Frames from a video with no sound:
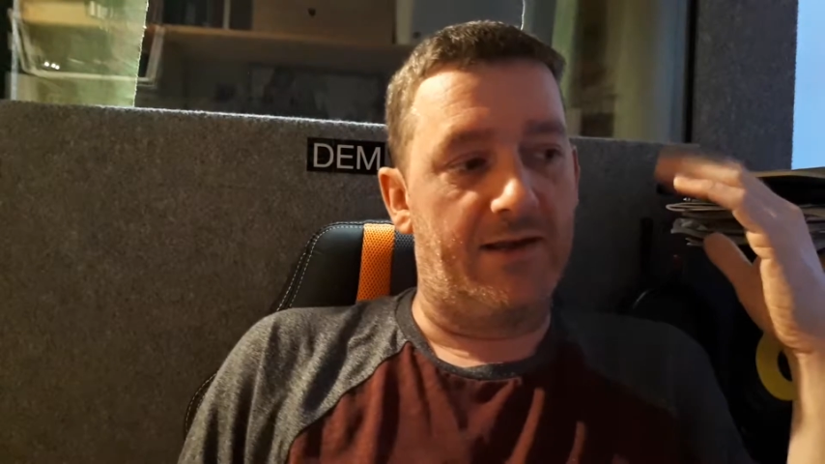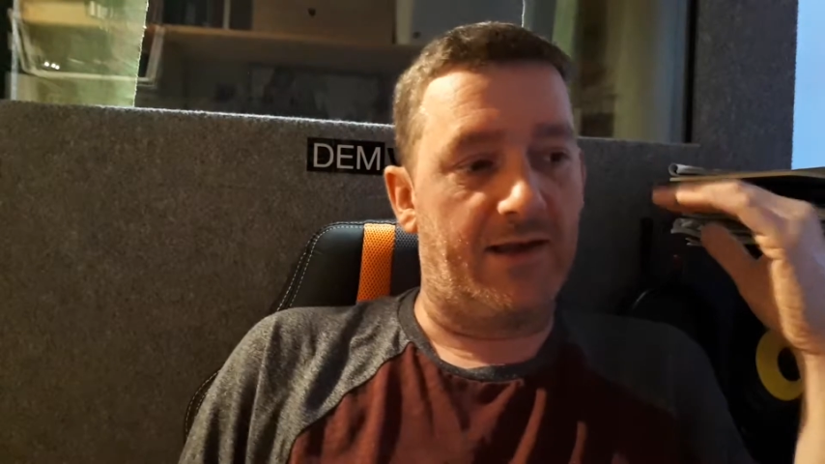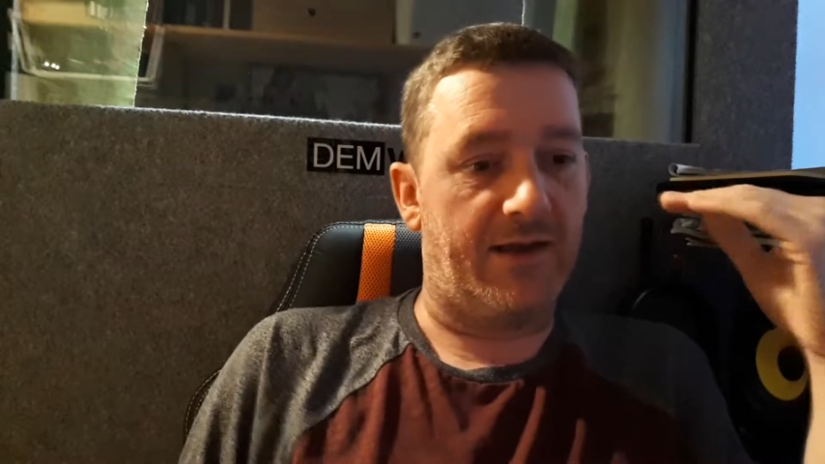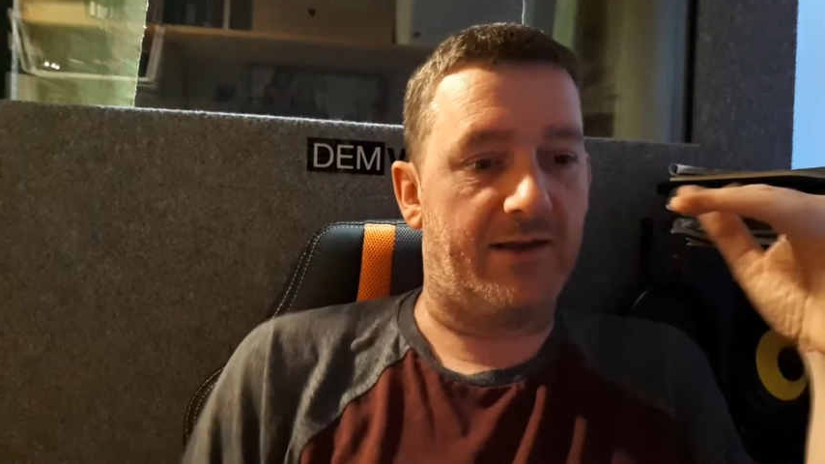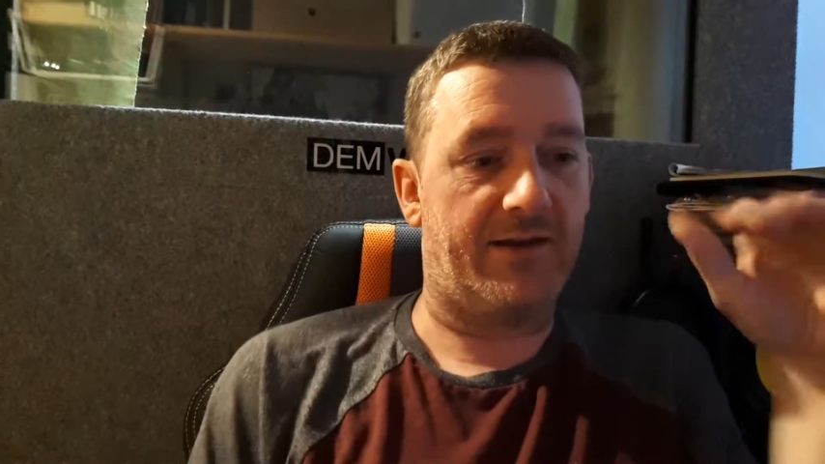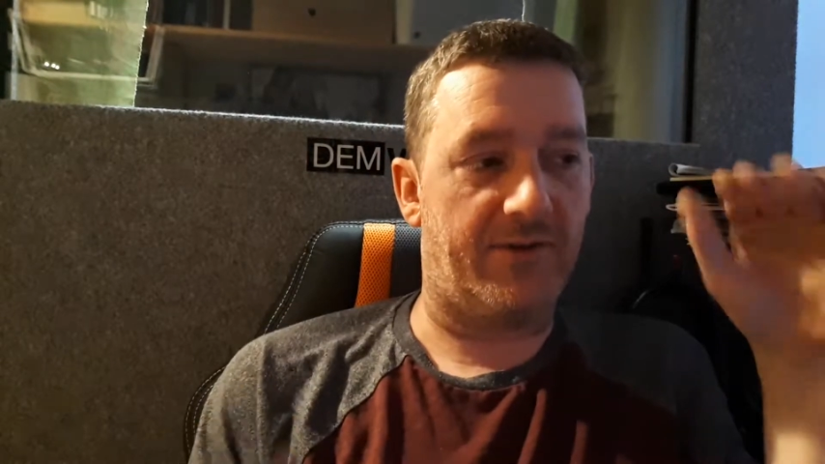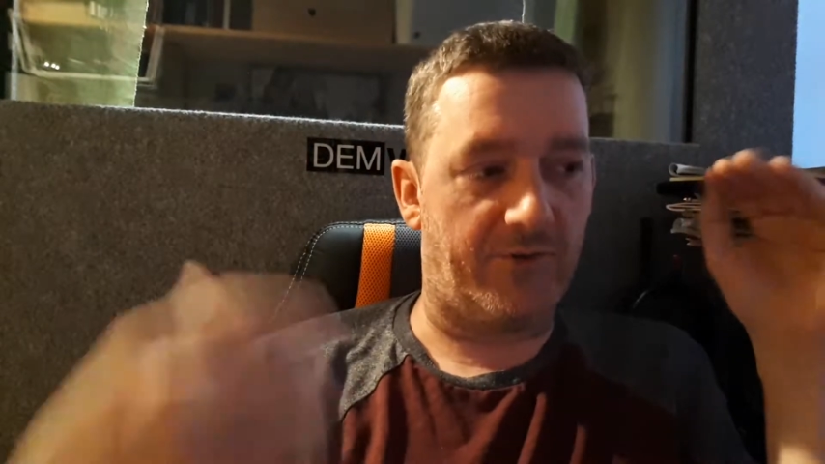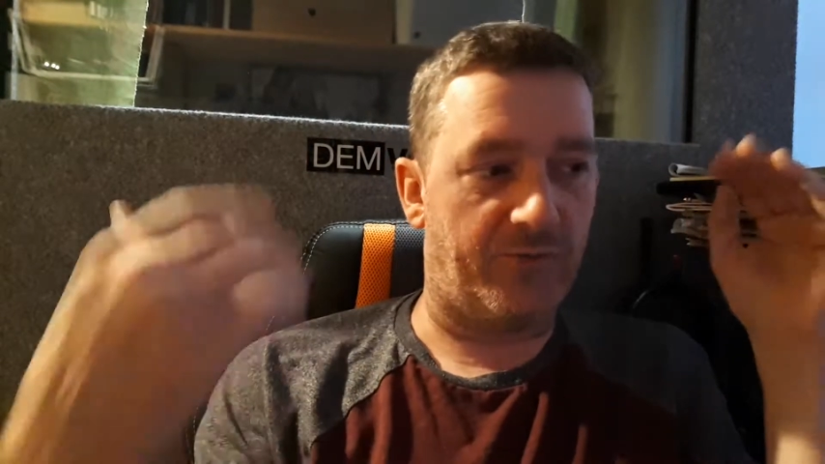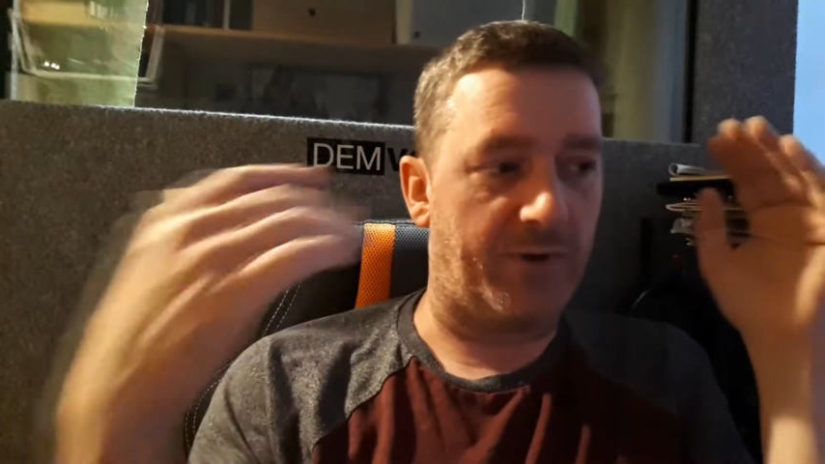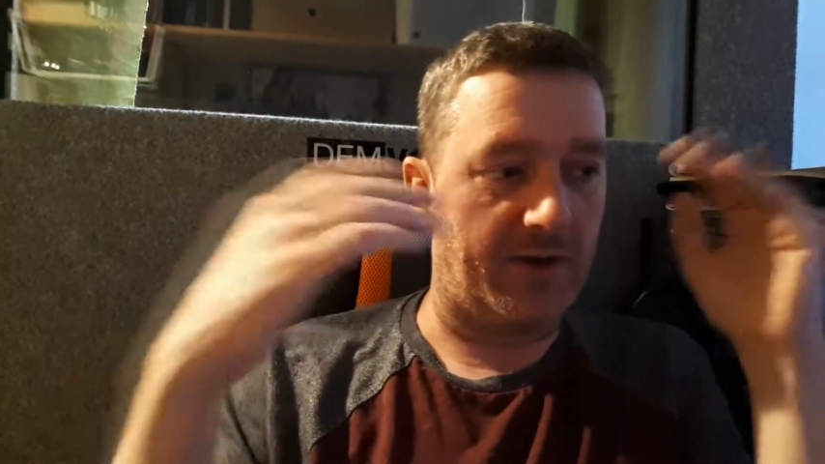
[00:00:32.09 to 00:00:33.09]

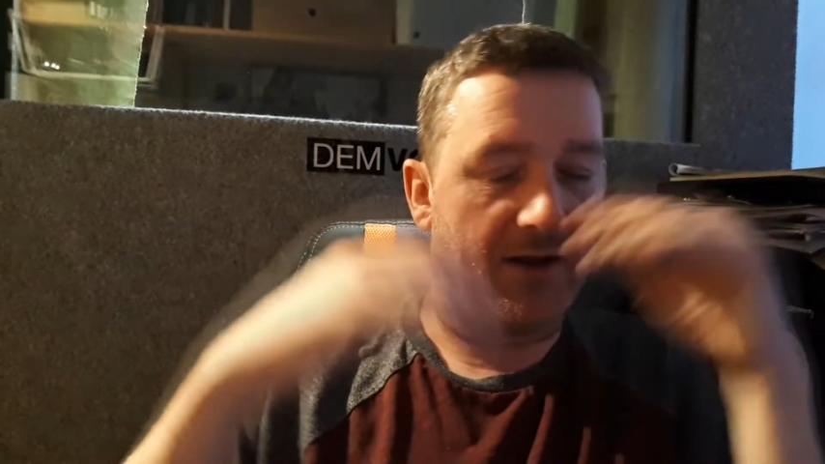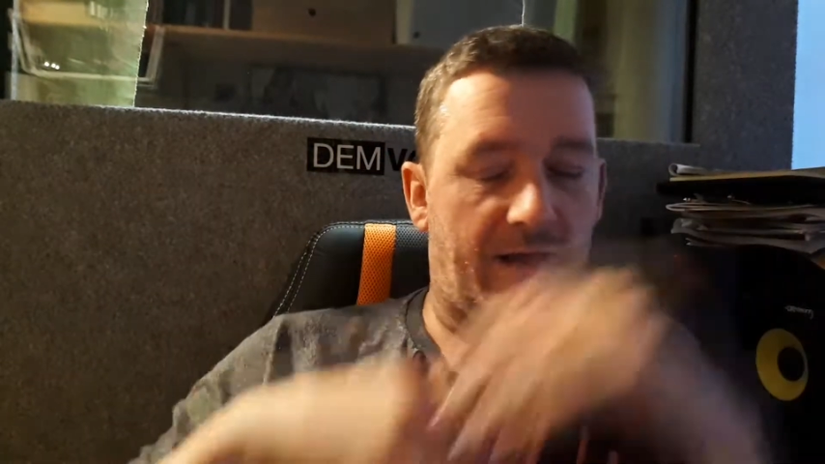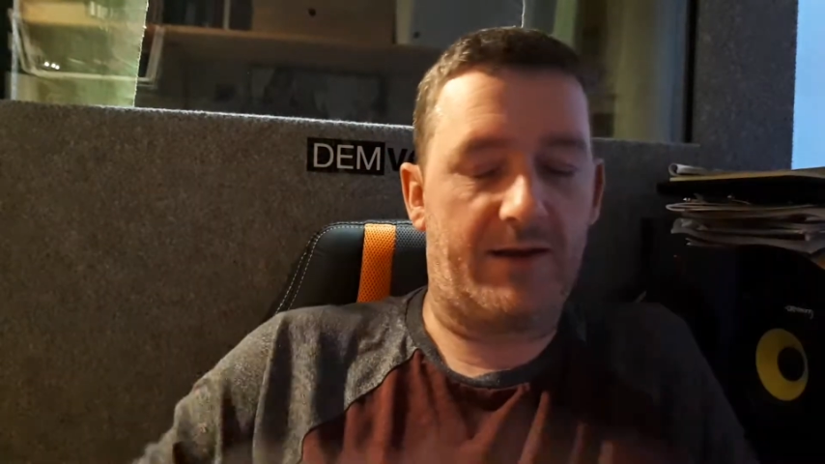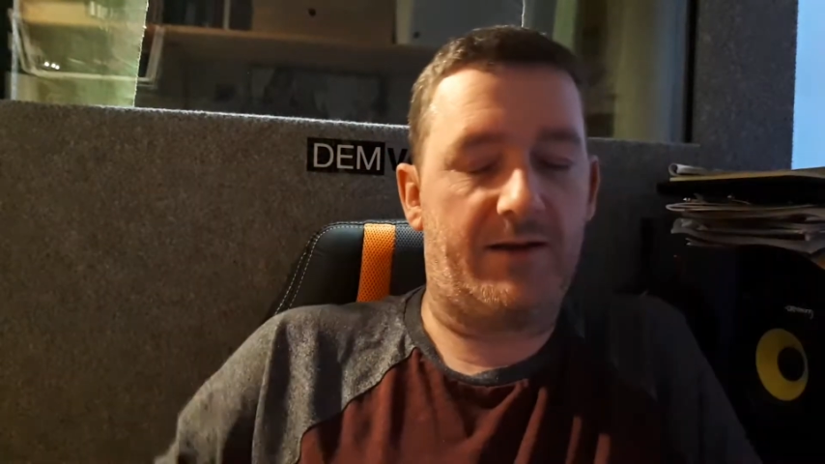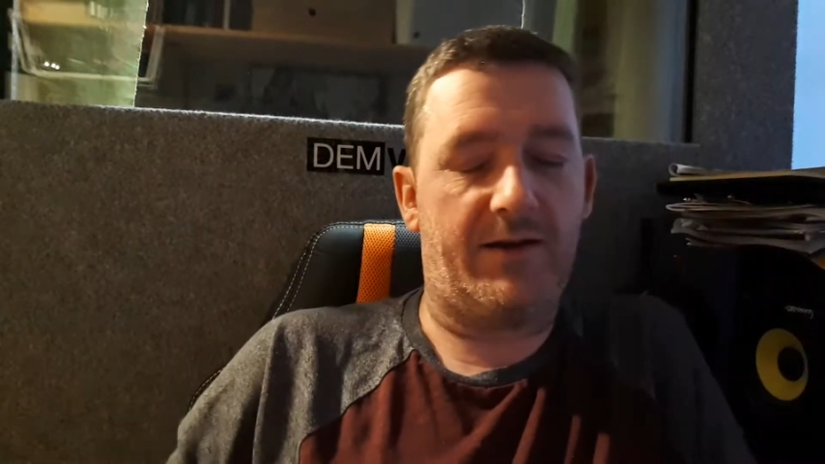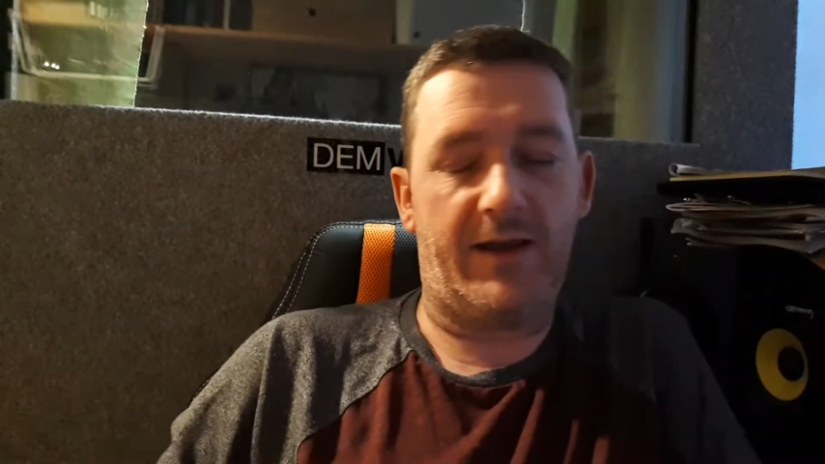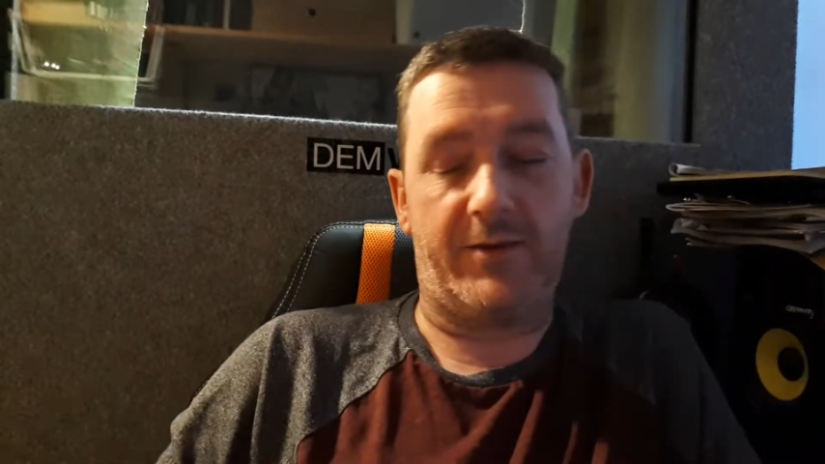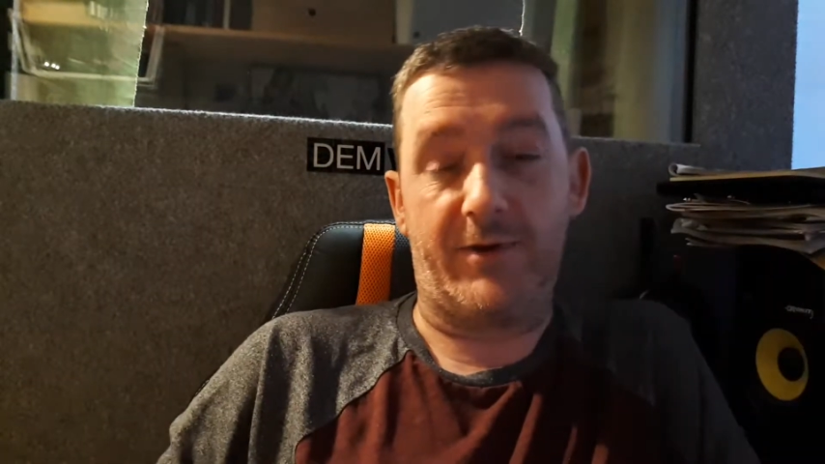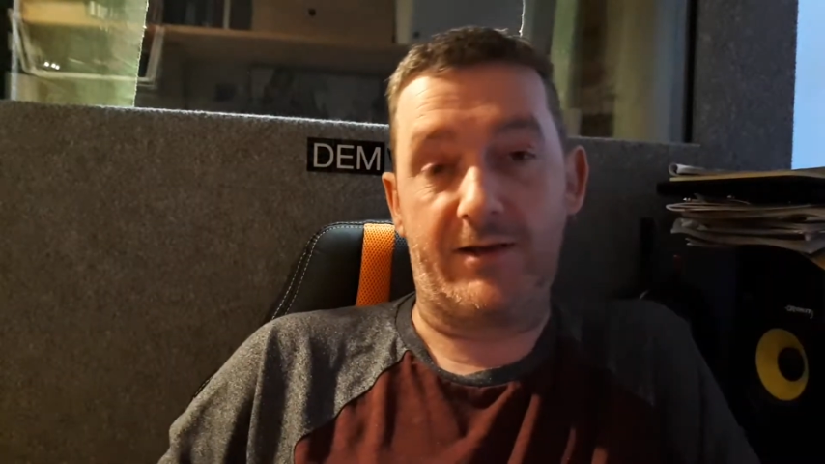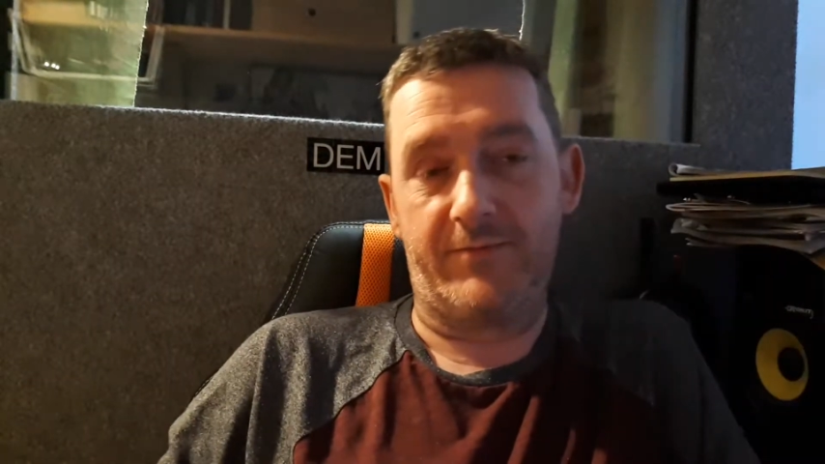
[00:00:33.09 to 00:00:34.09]
It's been
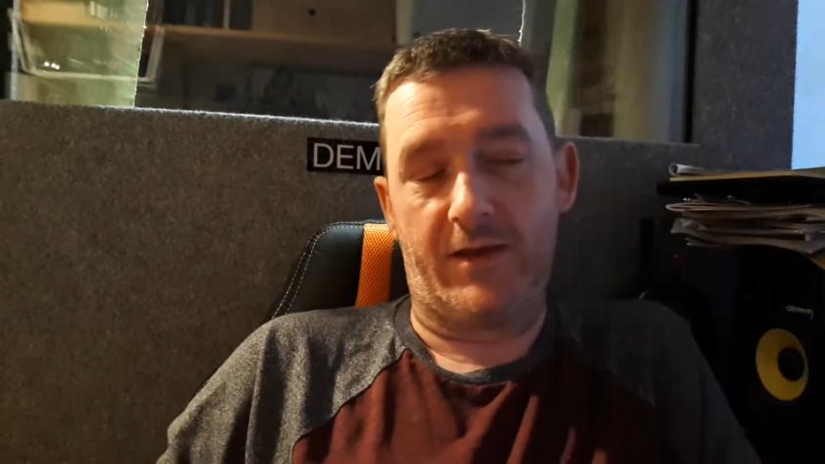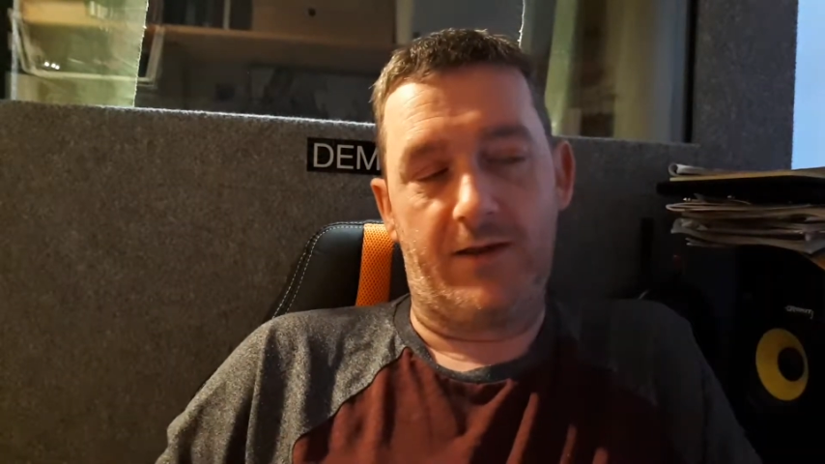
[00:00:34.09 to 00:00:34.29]
anyway.